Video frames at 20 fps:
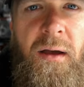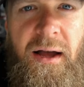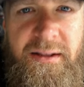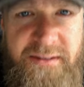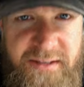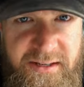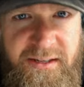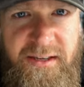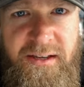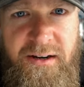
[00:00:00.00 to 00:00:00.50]
I
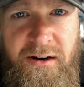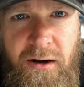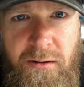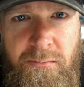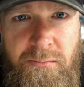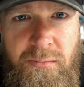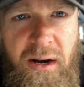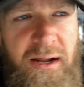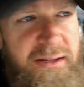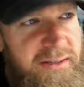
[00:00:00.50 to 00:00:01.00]
did get
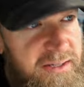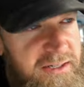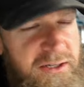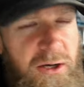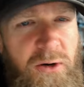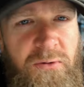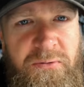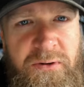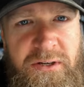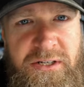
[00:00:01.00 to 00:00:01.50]
up, and I did
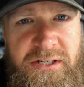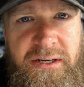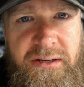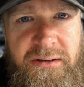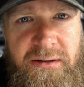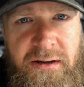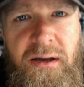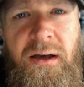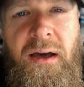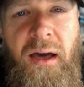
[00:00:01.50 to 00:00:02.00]
go
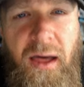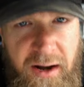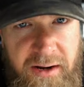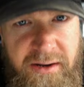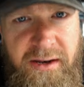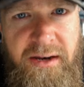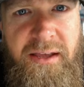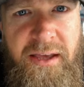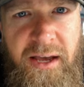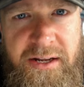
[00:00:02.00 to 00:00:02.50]
fishing, and I
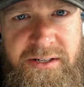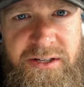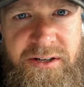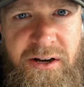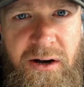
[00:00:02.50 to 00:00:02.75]
did catch a